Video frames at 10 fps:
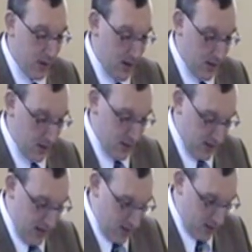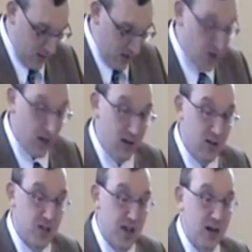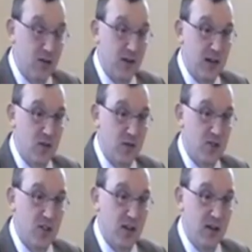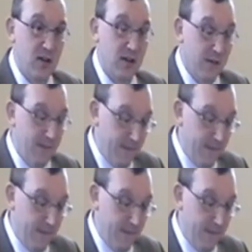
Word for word: Uh, the death of his son is sacrifice for sin.